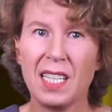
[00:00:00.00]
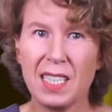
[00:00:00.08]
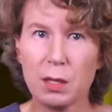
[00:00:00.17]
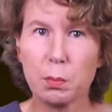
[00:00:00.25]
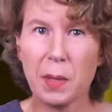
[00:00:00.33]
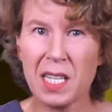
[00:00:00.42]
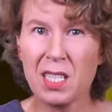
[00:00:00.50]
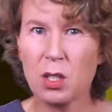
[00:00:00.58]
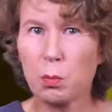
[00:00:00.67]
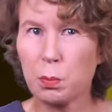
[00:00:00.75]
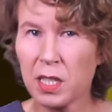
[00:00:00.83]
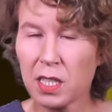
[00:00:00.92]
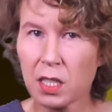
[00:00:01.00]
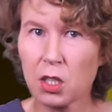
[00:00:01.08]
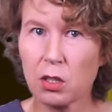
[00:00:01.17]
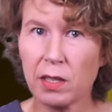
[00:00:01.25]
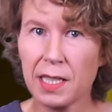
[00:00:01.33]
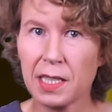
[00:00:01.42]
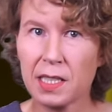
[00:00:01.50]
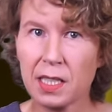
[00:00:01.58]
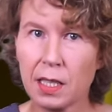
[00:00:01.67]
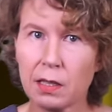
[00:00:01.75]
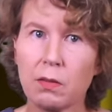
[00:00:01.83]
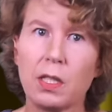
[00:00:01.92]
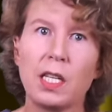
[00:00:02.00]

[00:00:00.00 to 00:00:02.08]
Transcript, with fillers: it may not be such a great idea.